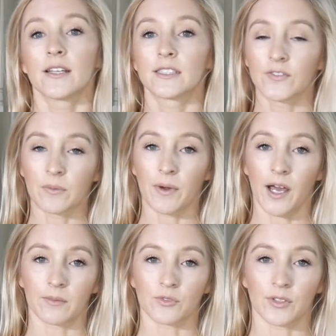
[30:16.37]
different
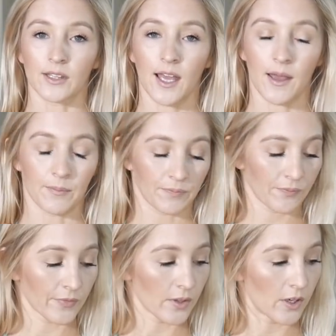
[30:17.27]
bottoms with them
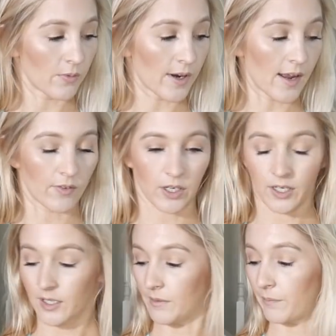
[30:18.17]
or
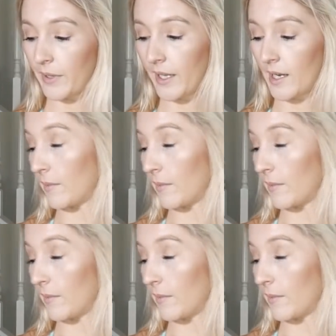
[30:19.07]
whatever, but I